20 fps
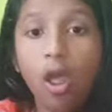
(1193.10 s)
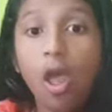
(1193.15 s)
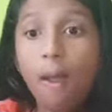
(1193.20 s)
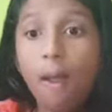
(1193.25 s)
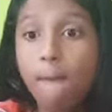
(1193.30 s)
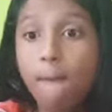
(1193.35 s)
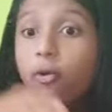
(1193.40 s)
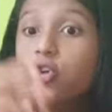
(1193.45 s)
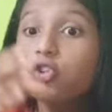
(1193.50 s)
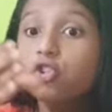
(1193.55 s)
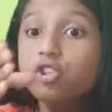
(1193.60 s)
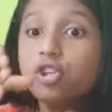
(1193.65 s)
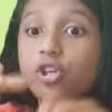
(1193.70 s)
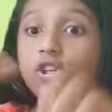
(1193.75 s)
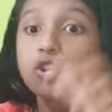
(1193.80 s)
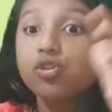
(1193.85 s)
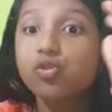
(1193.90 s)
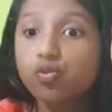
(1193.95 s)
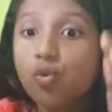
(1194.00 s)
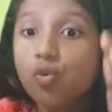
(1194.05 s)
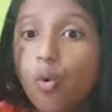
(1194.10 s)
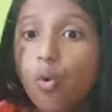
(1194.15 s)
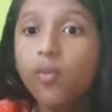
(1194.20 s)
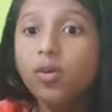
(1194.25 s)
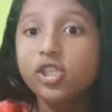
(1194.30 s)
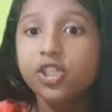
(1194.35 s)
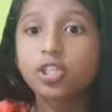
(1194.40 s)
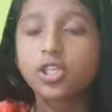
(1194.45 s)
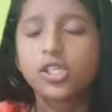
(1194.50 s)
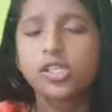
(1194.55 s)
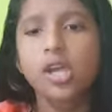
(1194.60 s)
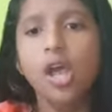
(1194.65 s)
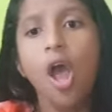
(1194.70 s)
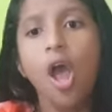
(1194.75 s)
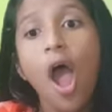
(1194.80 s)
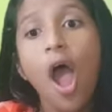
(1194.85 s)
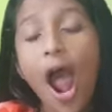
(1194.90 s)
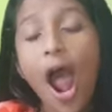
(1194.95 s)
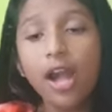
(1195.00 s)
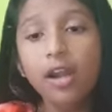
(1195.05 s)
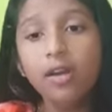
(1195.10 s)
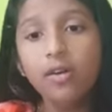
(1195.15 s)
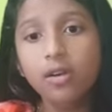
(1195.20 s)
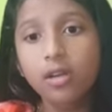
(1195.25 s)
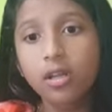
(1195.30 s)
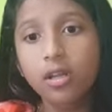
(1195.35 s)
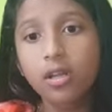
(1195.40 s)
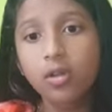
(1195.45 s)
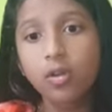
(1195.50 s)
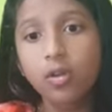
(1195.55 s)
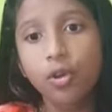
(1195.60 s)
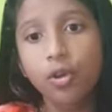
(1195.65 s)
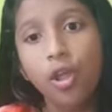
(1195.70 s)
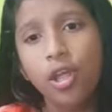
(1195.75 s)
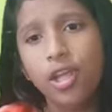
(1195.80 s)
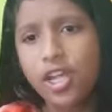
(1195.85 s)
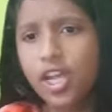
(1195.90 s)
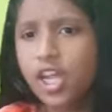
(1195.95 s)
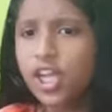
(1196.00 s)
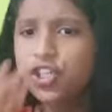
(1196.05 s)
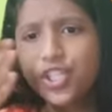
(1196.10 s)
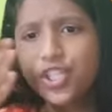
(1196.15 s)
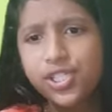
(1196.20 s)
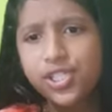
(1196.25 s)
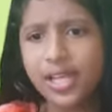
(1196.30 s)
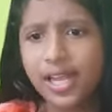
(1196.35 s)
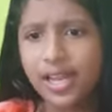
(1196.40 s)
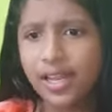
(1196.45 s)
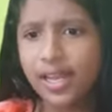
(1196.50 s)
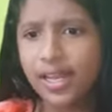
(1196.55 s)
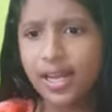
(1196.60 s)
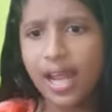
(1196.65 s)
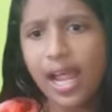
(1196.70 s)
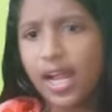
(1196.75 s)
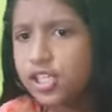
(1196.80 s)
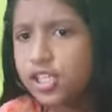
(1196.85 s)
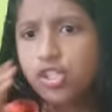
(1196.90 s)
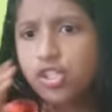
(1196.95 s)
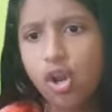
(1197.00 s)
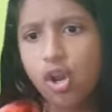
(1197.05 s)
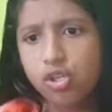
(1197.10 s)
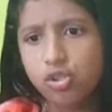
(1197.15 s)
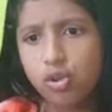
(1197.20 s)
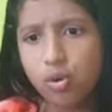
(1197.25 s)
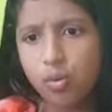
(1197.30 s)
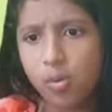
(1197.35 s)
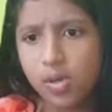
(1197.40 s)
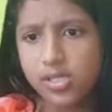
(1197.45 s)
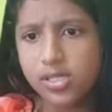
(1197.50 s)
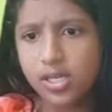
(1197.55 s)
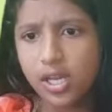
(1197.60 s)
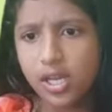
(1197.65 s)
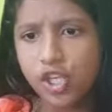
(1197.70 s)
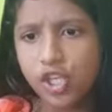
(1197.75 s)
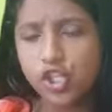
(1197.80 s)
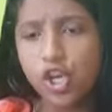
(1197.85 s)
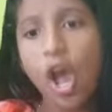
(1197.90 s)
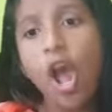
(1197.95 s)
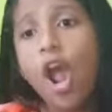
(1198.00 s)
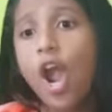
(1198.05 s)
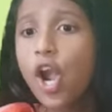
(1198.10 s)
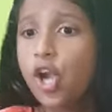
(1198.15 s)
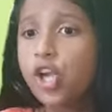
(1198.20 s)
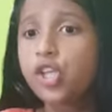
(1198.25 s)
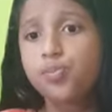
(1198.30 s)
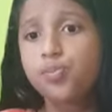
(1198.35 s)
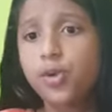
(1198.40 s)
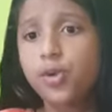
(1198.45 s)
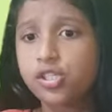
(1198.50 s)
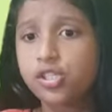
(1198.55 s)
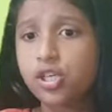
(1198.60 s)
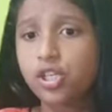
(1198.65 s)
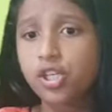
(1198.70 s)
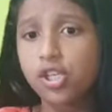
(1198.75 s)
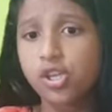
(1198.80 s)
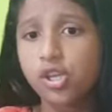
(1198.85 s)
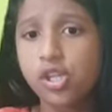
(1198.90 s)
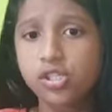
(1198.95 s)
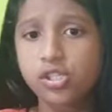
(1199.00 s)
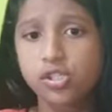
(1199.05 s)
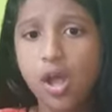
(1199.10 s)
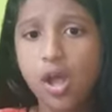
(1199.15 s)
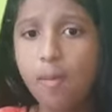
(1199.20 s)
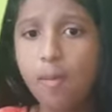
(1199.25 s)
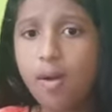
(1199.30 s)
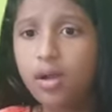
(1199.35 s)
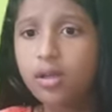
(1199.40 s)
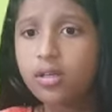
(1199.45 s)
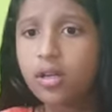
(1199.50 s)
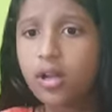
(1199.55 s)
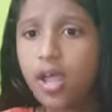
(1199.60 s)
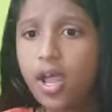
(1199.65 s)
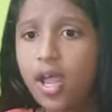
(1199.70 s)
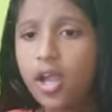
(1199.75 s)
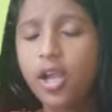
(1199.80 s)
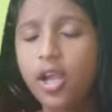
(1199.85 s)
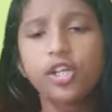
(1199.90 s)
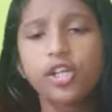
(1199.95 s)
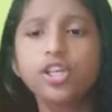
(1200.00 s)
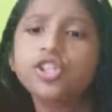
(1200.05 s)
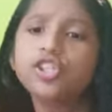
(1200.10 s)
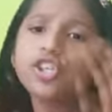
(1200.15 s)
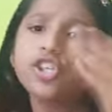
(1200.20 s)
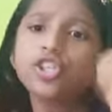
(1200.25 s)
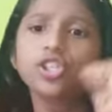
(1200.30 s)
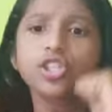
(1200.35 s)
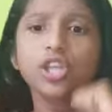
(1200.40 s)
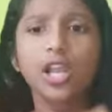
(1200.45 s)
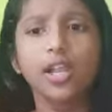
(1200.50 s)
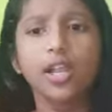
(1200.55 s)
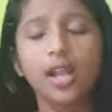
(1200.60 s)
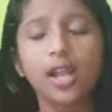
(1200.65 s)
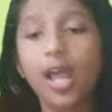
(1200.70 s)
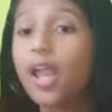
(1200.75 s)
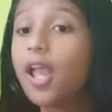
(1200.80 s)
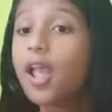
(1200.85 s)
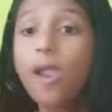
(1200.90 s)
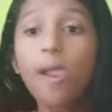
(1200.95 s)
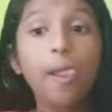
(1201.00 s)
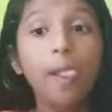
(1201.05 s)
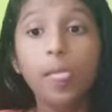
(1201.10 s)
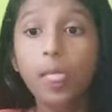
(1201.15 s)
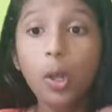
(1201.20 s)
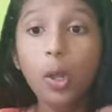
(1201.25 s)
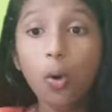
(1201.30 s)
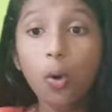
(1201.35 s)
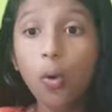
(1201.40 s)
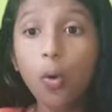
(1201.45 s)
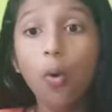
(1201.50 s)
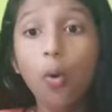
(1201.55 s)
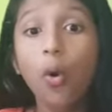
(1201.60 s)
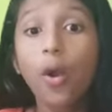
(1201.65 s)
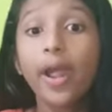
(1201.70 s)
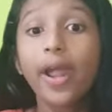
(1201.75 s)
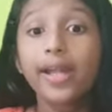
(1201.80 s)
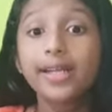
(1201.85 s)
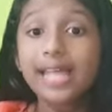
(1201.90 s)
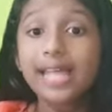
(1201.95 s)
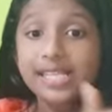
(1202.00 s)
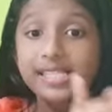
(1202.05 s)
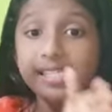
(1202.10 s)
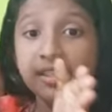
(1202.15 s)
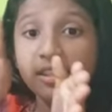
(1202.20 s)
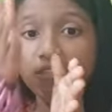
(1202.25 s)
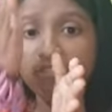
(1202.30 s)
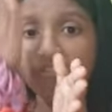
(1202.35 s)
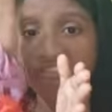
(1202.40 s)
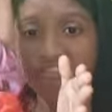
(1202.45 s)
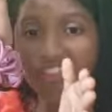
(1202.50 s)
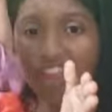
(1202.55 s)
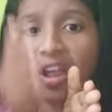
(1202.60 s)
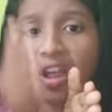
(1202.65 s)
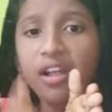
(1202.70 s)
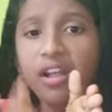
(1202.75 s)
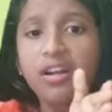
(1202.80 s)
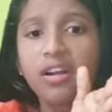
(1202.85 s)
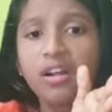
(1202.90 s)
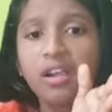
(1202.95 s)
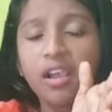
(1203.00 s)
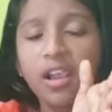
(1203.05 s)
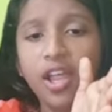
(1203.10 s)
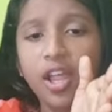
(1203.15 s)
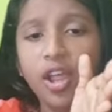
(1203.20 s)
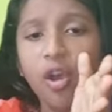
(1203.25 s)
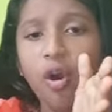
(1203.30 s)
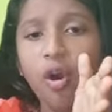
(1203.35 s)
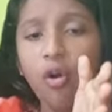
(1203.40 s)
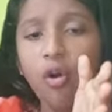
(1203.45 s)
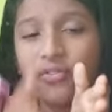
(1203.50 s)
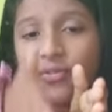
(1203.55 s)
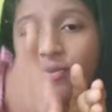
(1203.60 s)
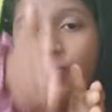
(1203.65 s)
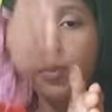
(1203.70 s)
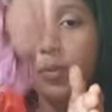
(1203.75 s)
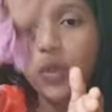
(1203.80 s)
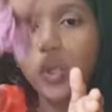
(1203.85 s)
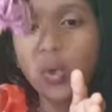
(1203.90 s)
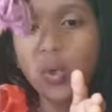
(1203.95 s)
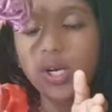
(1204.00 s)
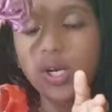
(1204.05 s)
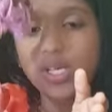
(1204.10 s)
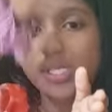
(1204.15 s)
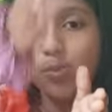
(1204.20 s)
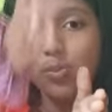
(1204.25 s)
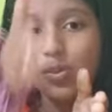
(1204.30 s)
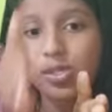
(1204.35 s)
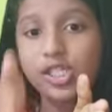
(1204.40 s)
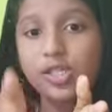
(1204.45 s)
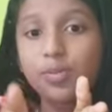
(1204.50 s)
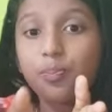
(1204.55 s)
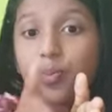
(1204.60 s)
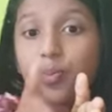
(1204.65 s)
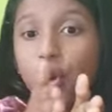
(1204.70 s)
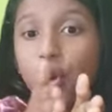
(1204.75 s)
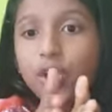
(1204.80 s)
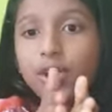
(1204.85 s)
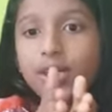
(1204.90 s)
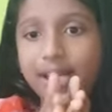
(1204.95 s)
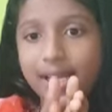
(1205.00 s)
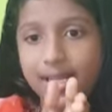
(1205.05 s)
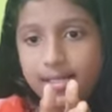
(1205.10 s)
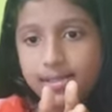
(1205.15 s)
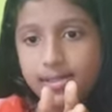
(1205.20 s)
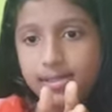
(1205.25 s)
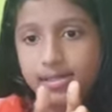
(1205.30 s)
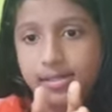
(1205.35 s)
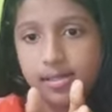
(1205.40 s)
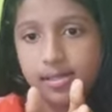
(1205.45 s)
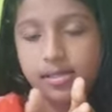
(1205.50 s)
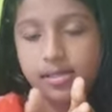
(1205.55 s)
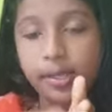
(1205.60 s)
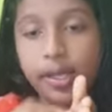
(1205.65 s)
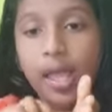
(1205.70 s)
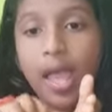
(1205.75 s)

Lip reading: because that is so much danger. And she's telling like it's not so much danger. It is present in her stomach, right? And she's telling like no, it has a thick layer of mucus which protect says.